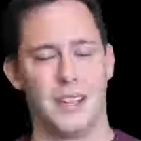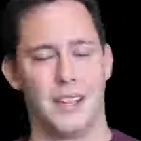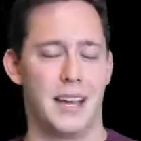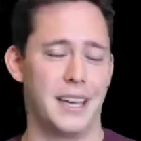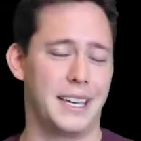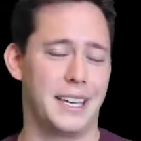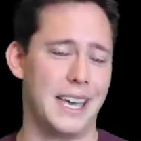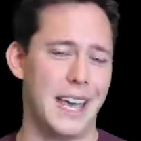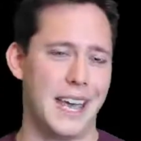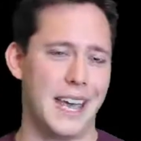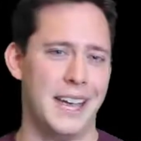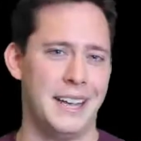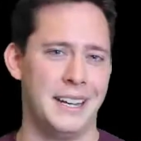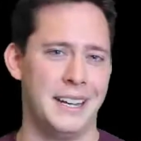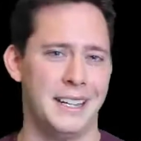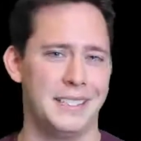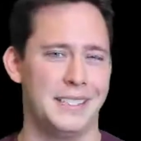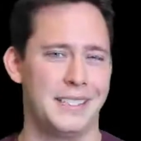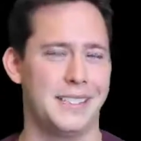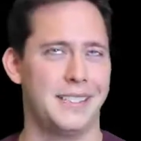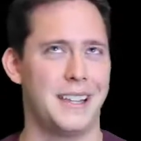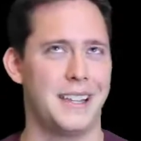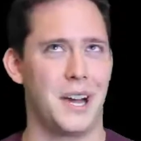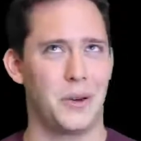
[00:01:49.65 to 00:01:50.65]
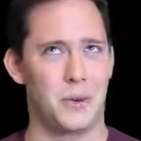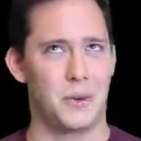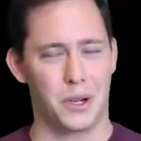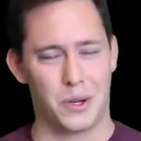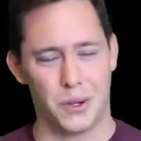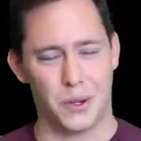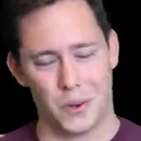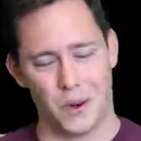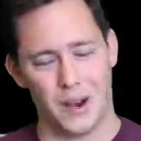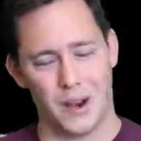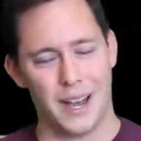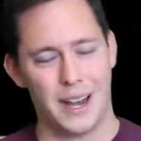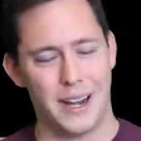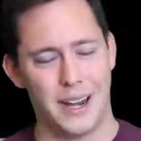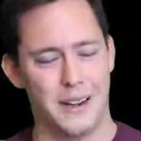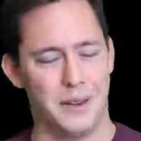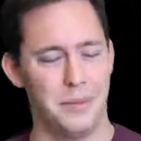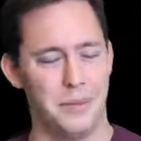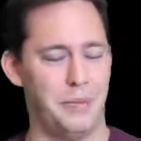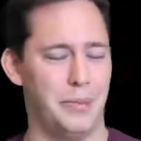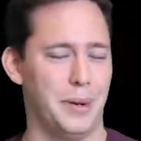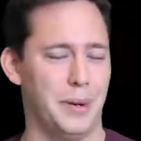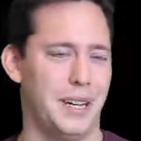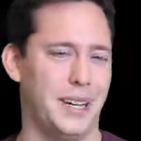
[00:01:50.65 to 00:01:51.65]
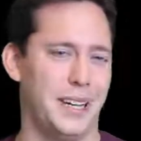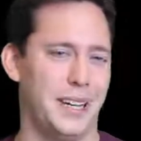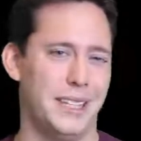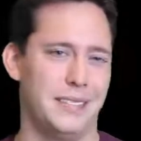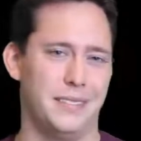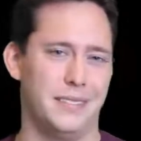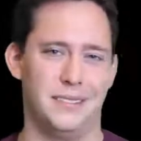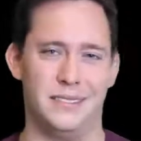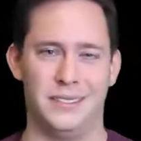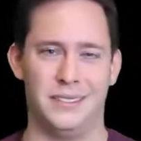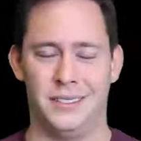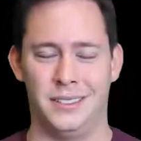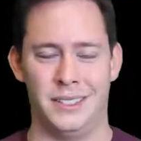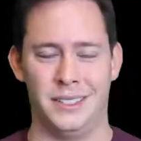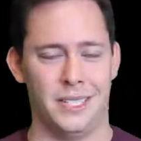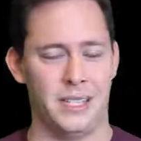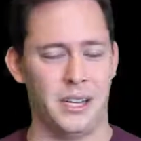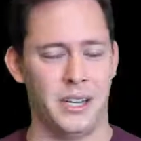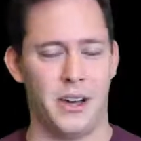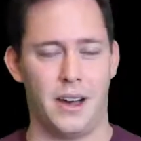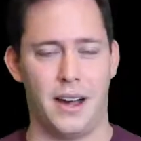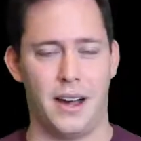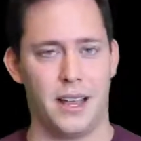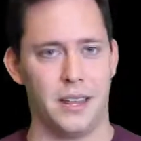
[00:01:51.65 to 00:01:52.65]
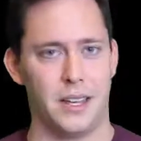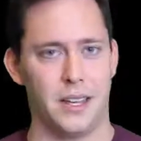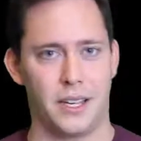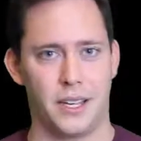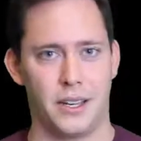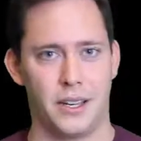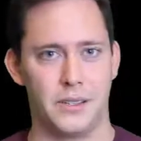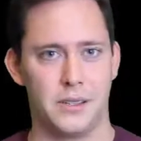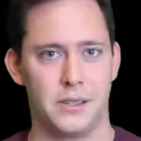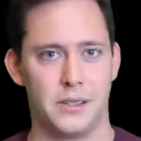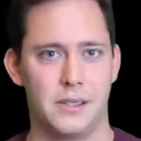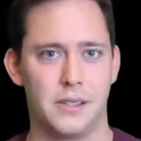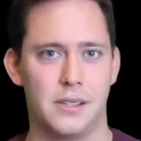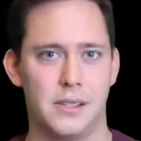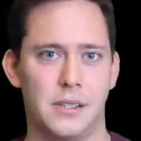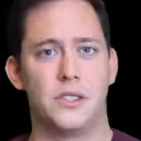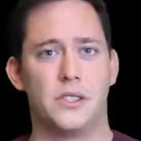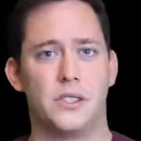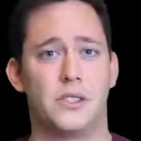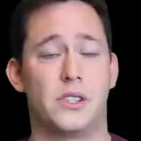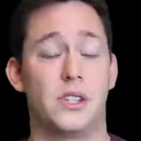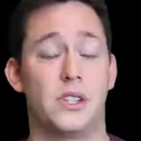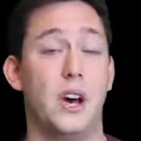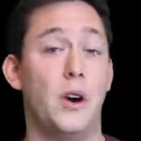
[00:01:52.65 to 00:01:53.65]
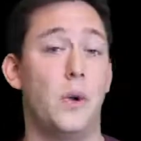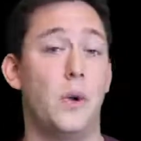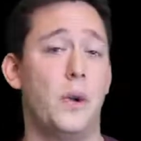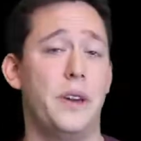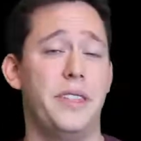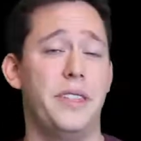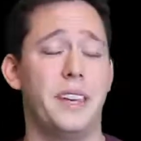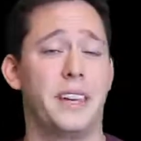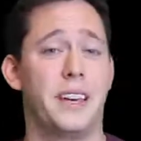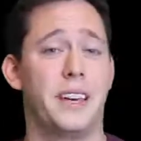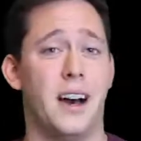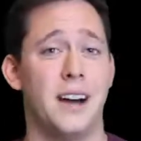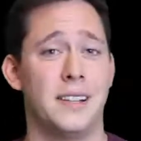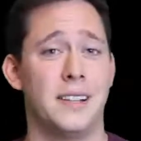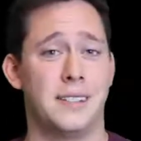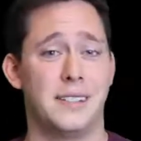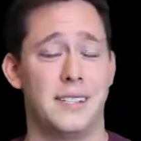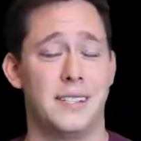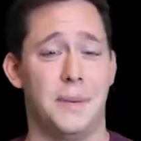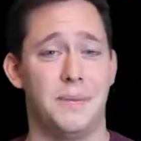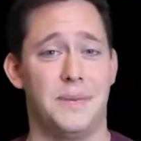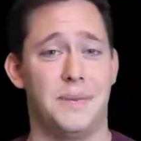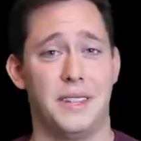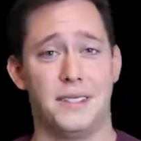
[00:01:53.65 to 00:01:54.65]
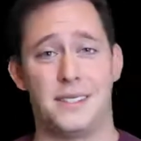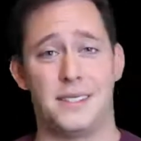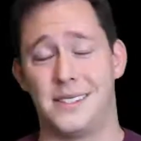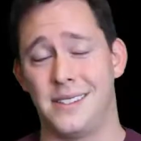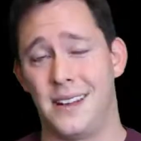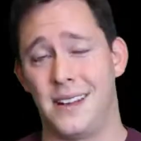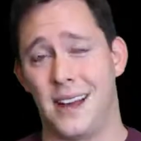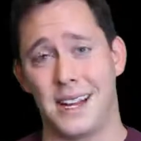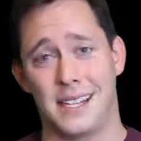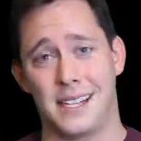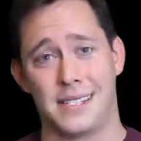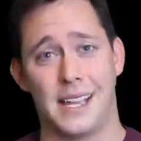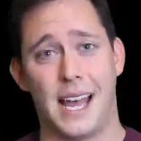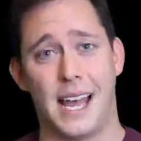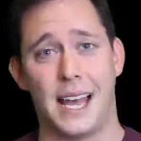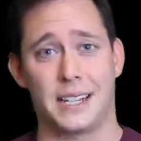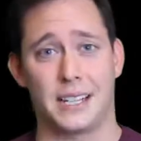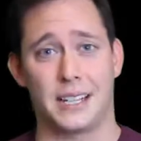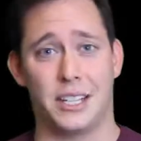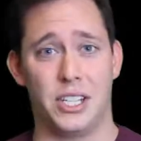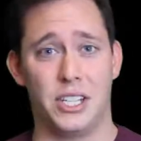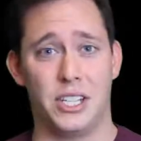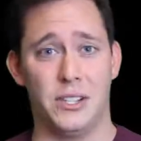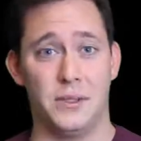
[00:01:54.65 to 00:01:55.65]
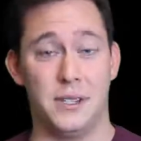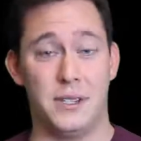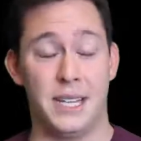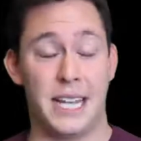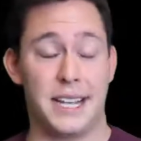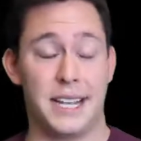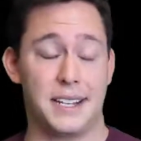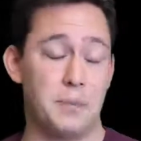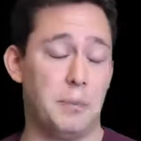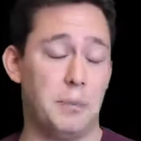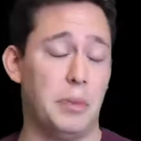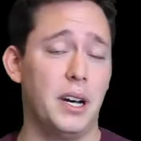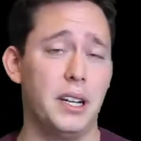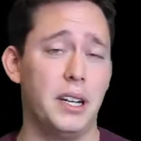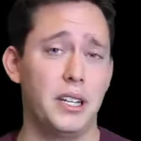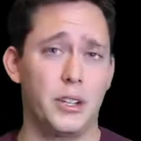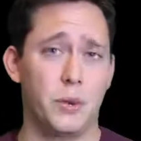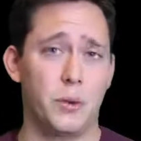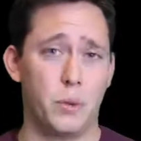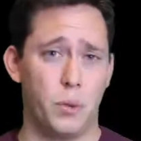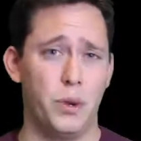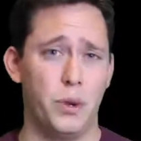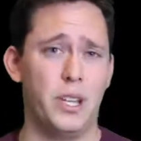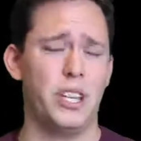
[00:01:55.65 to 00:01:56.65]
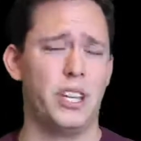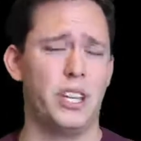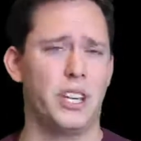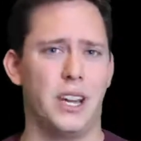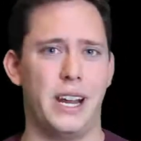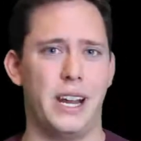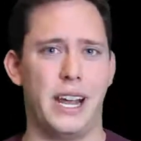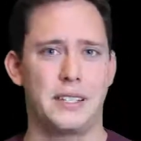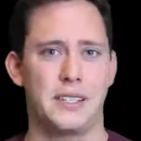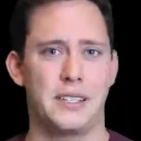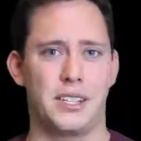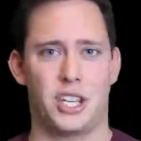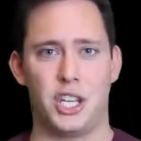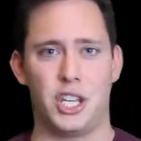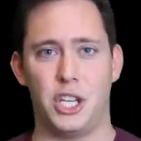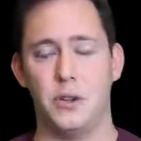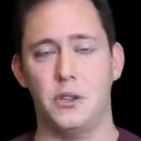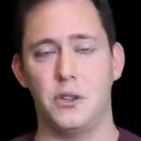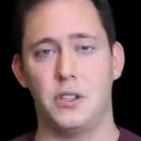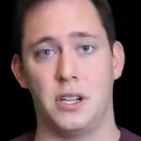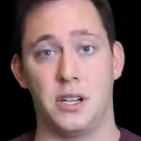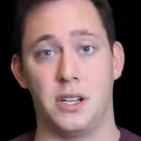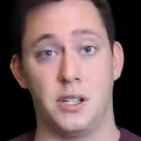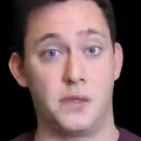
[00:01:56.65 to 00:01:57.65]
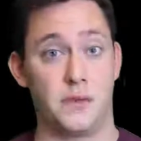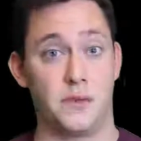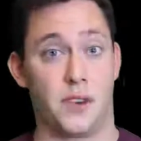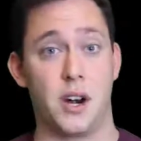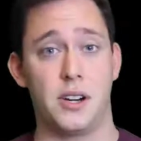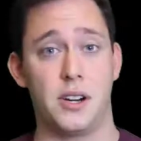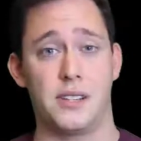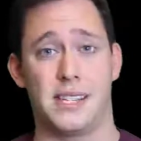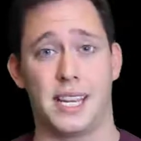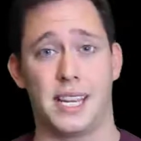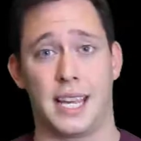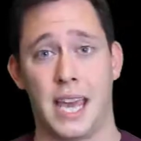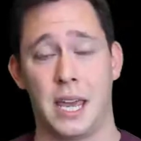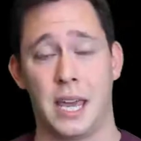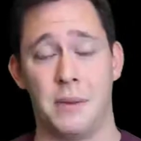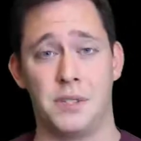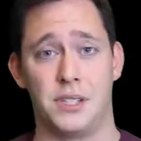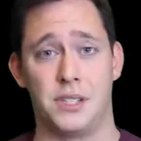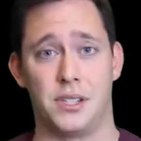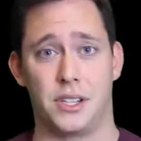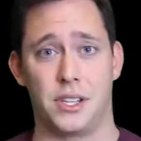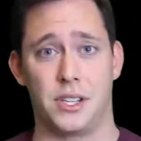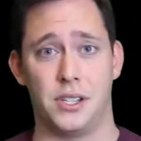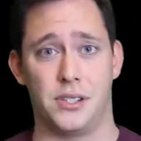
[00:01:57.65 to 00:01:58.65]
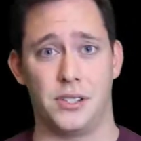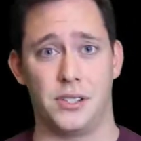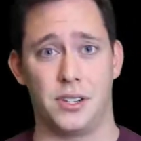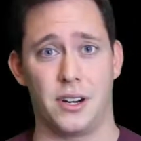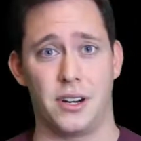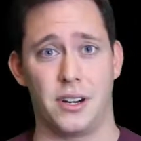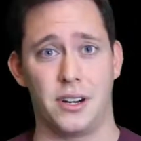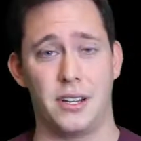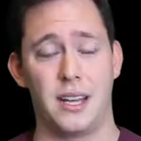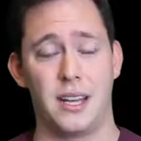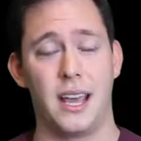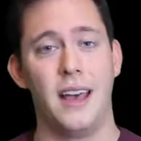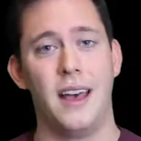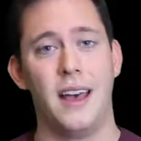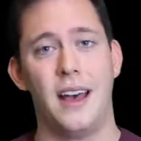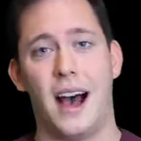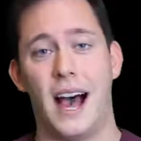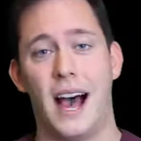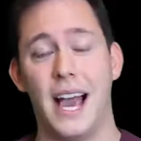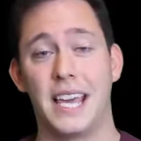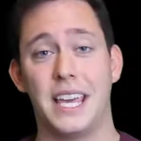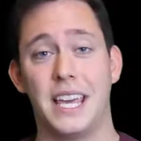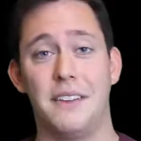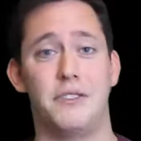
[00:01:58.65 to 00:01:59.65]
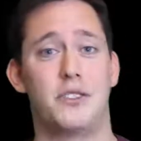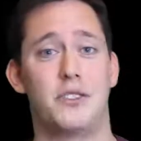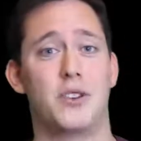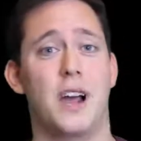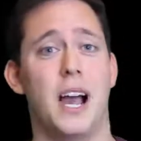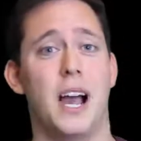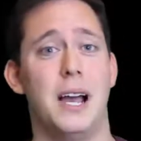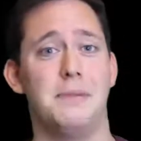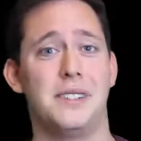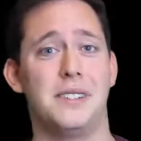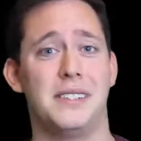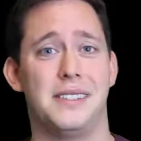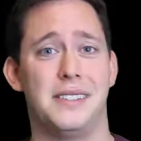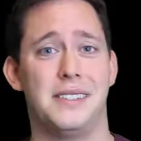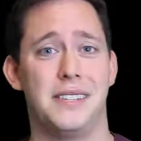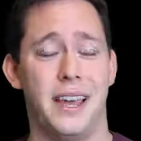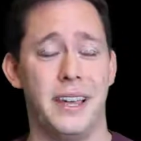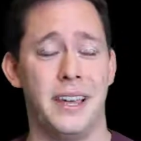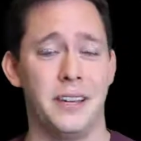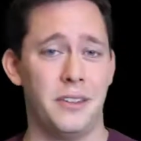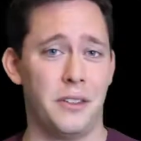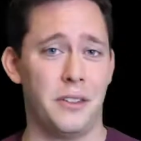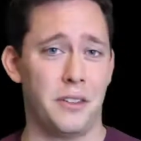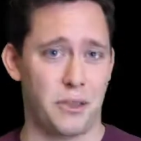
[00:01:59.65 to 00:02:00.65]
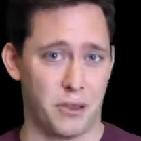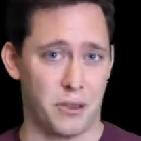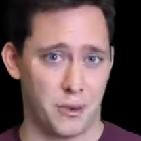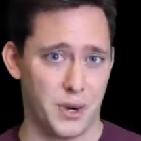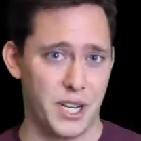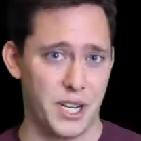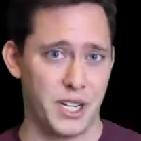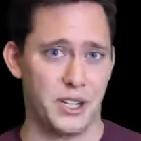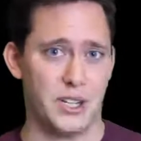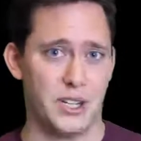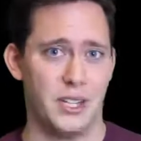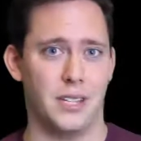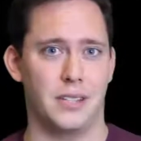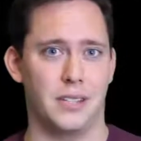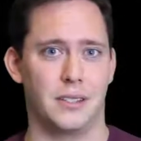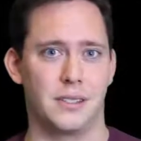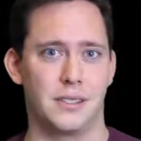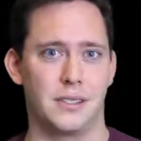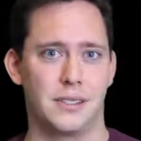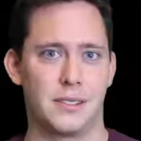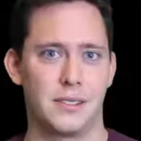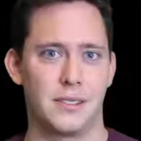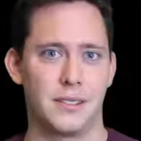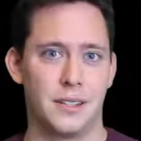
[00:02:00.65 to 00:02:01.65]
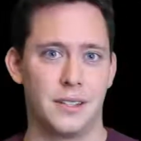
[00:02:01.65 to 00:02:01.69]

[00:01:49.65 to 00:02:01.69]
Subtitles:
Again, it's not required, but you know how that goes. So with a concept that's not exactly unique, but really good execution as far as the game is concerned, I give Tribes Ascend 3 shields.